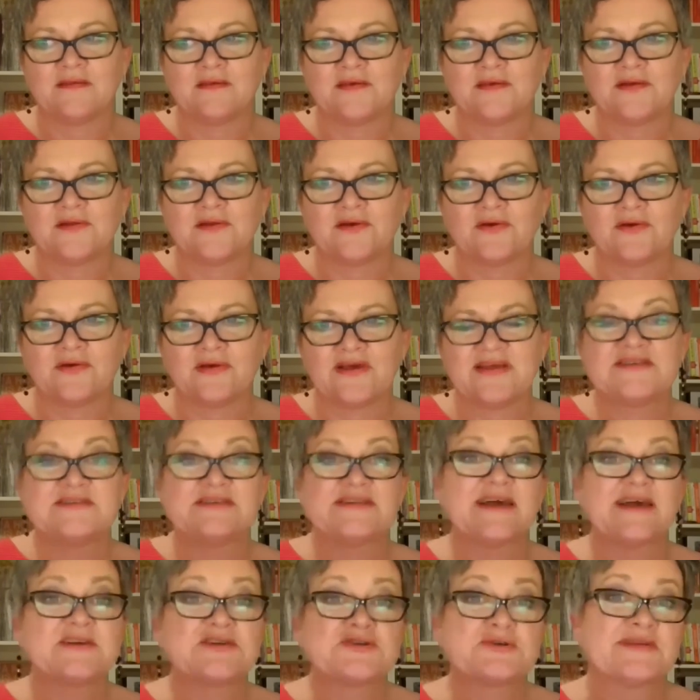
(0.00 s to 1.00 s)

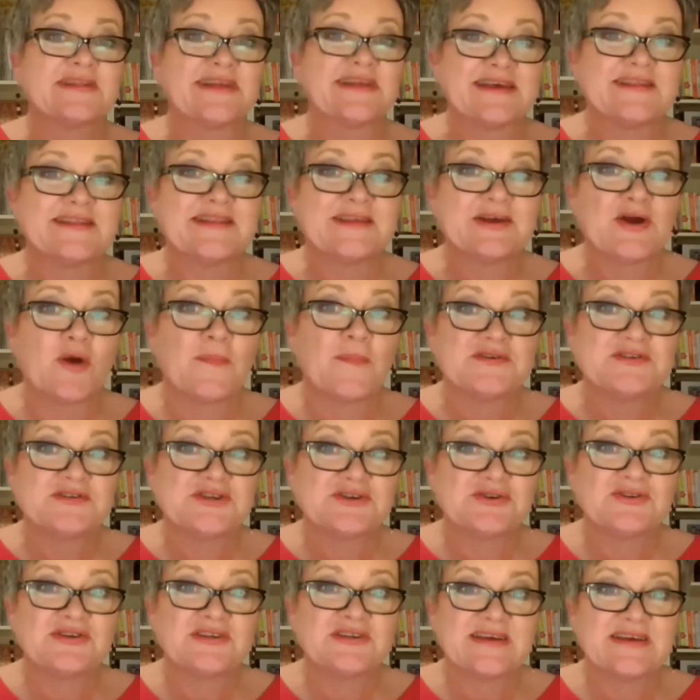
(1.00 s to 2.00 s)
intellectually the
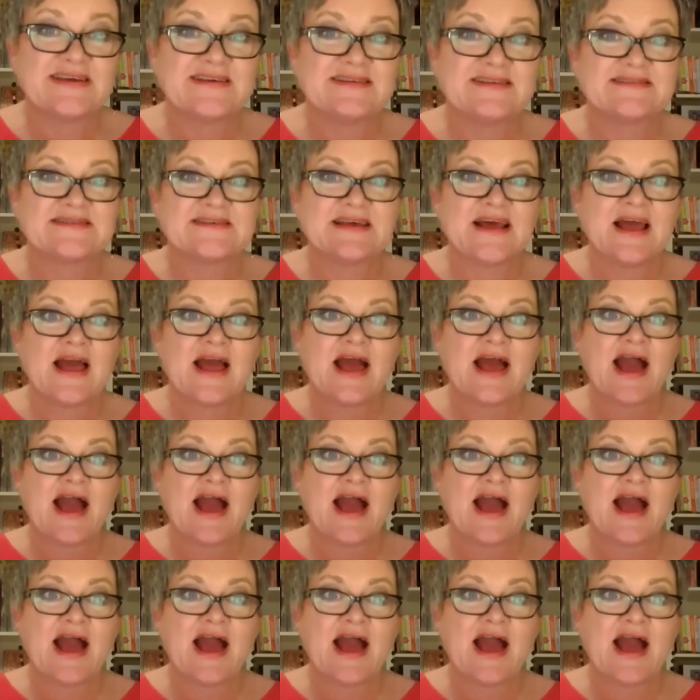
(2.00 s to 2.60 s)
opportunities